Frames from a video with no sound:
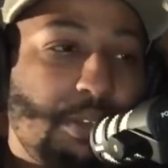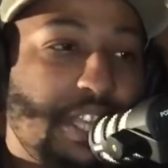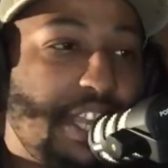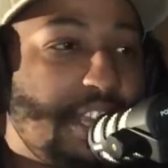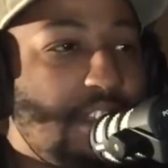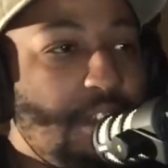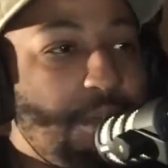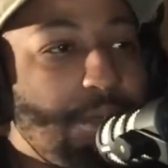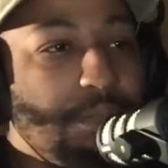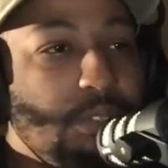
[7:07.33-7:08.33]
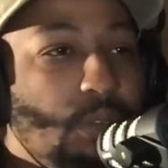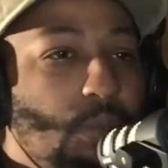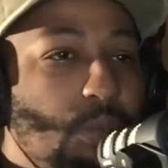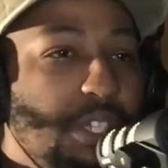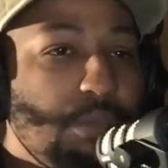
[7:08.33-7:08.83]
okay, um
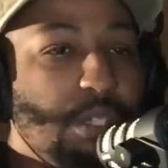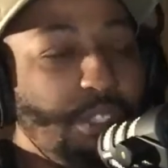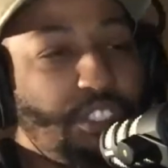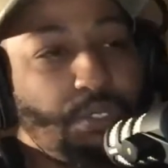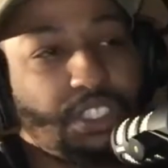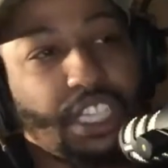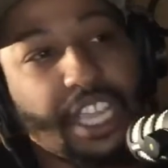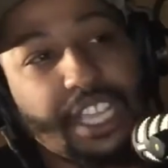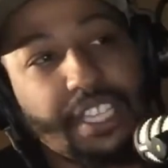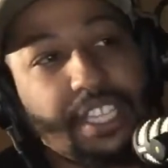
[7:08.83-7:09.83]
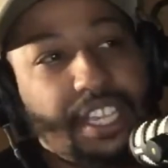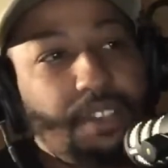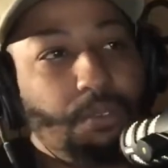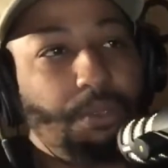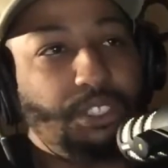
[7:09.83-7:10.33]
what what would you say?
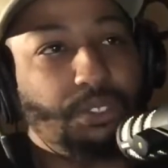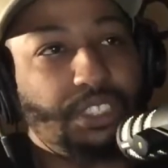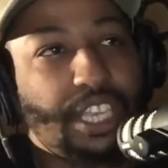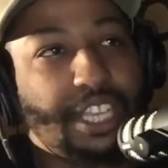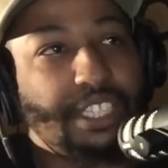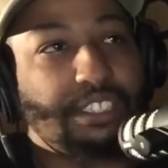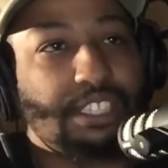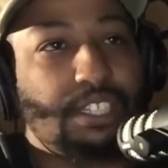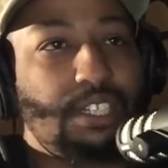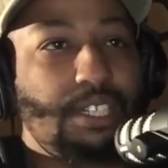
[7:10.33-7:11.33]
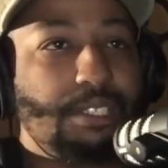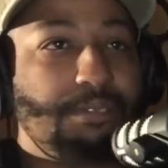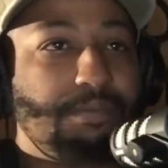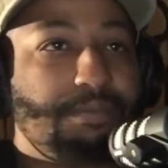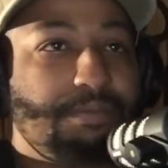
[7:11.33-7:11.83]
What would you say is
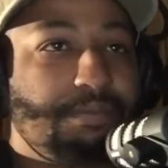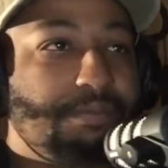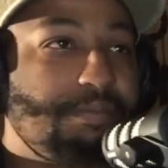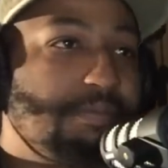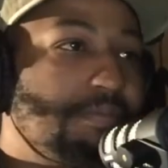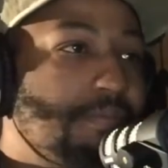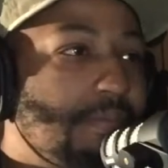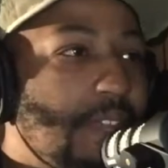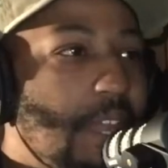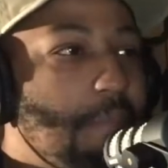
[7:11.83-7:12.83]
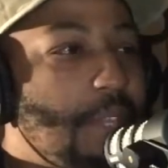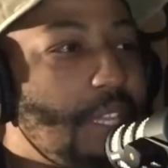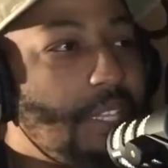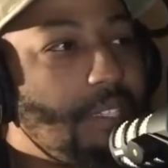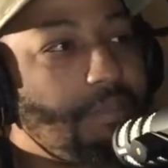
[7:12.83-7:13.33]
uh, I
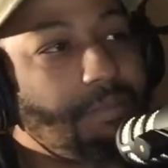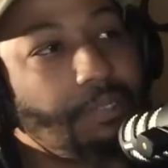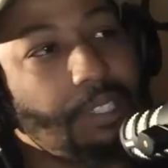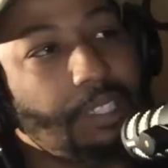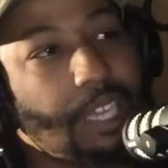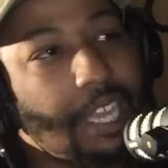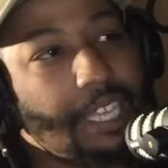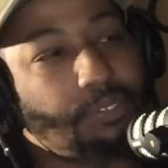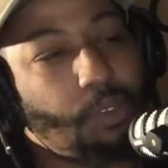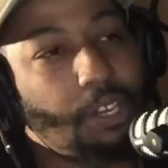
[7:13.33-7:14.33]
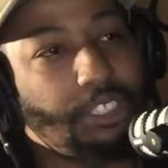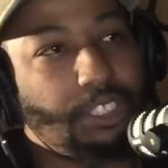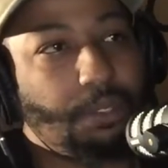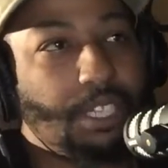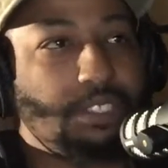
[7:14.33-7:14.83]
mean, like as far as
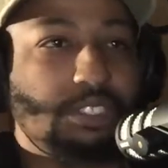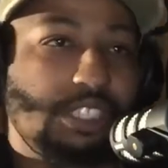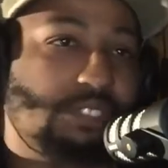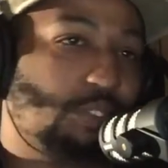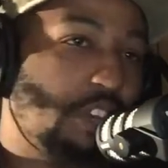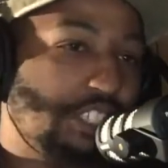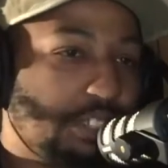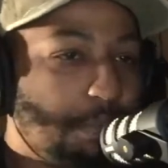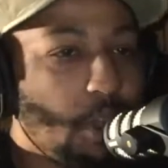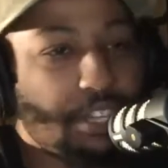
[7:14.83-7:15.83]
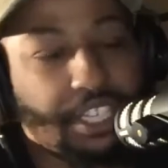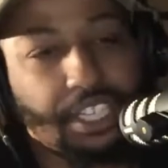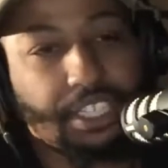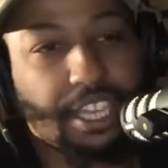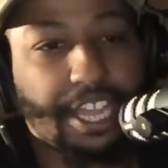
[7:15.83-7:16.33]
your is as far as your marketing,